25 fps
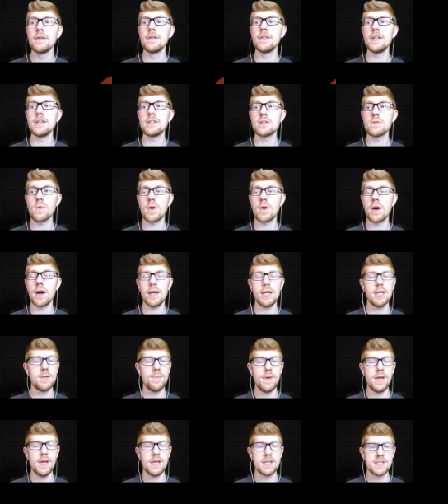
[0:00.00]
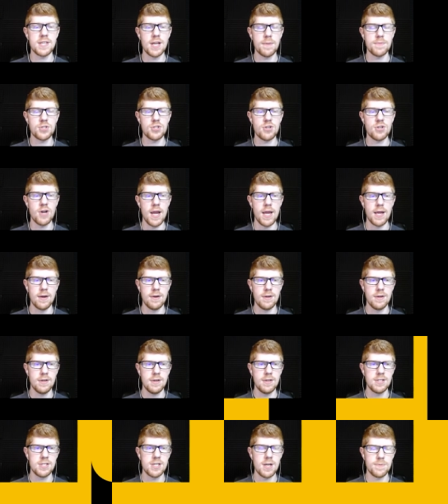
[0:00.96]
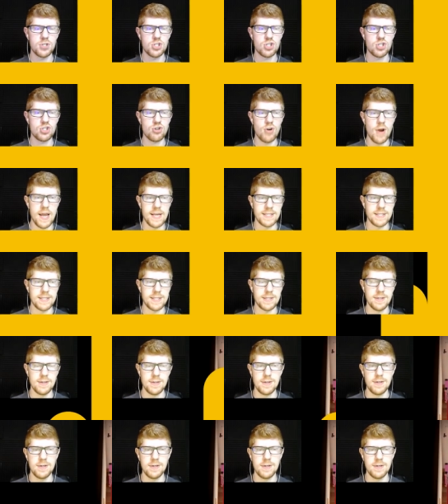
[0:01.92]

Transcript: This is where I need to be. Sit up straight. Sit up straight.